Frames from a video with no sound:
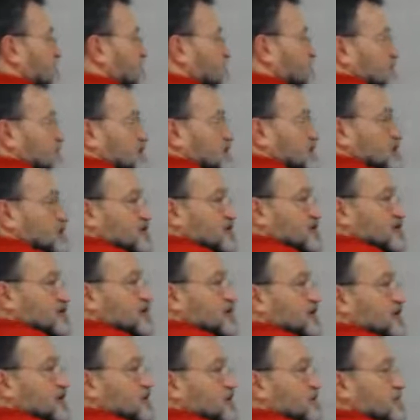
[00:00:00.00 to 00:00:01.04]
hydroxide is just
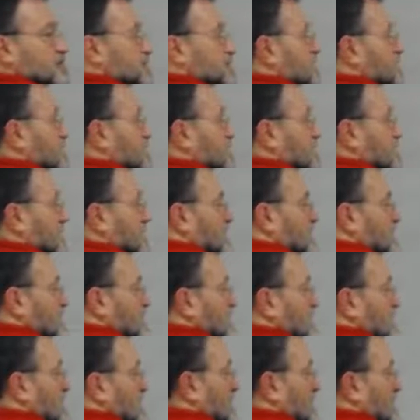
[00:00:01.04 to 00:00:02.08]
a sodium
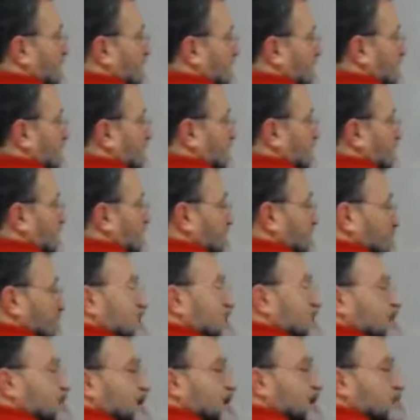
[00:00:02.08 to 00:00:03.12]
ion and
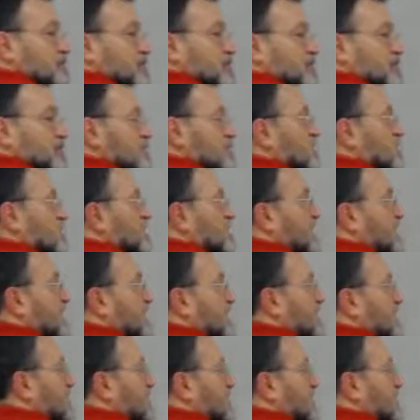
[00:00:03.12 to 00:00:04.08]
hydroxide polyatomic